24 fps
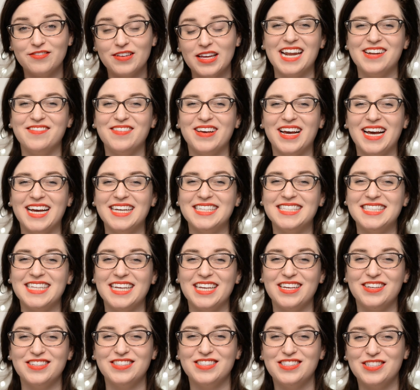Anyway guys,
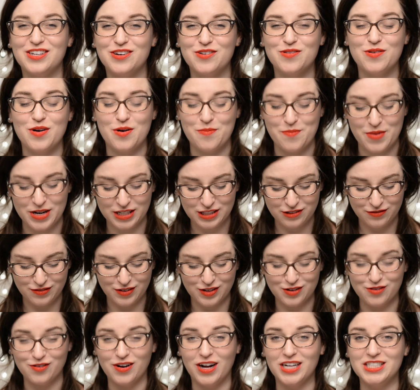thank you so much
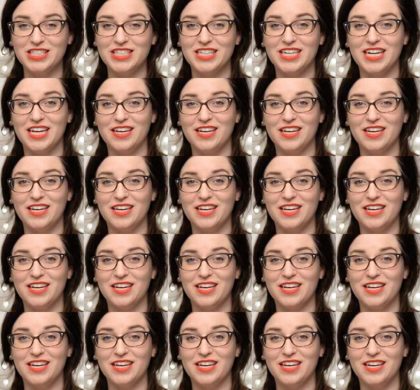for watching.